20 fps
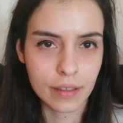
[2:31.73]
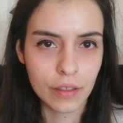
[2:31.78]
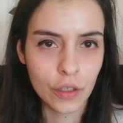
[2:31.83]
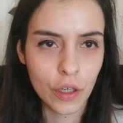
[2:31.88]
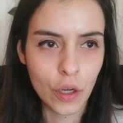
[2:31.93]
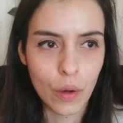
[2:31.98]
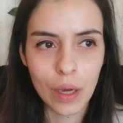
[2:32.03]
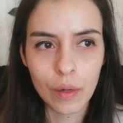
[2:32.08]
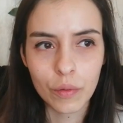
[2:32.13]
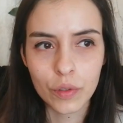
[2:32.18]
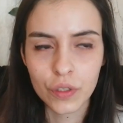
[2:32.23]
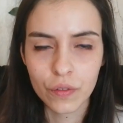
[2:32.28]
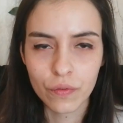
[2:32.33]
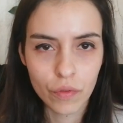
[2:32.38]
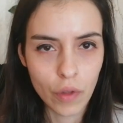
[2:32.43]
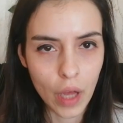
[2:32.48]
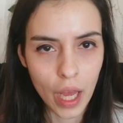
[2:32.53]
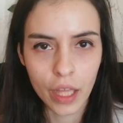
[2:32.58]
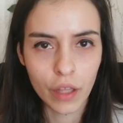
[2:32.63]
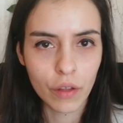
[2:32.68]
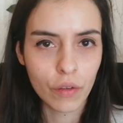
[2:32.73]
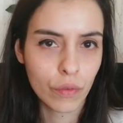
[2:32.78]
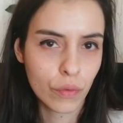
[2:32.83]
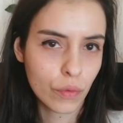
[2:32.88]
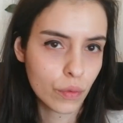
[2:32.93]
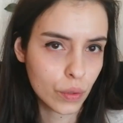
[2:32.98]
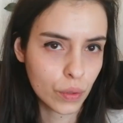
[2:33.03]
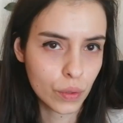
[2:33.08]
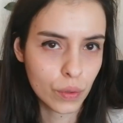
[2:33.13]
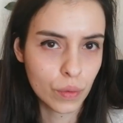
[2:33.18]
I was flying
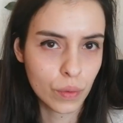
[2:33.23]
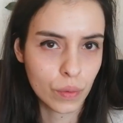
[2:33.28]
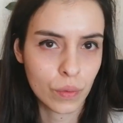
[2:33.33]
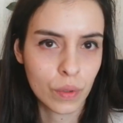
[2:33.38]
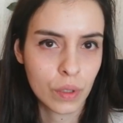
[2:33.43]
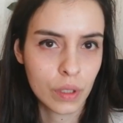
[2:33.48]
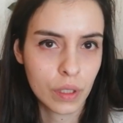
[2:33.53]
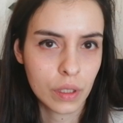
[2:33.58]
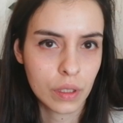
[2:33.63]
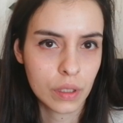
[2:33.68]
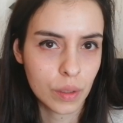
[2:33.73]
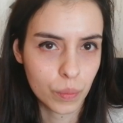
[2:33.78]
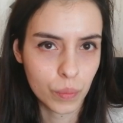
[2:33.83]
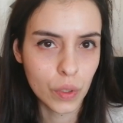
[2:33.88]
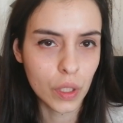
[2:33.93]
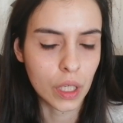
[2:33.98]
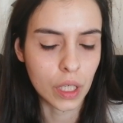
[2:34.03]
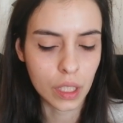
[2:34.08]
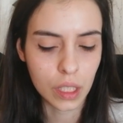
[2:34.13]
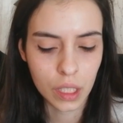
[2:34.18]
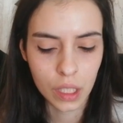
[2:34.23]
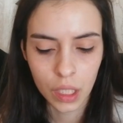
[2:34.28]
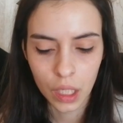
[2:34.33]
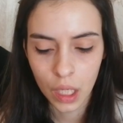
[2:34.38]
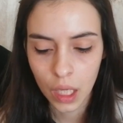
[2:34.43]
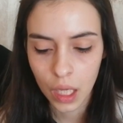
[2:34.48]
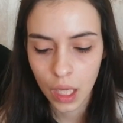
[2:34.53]
through the book.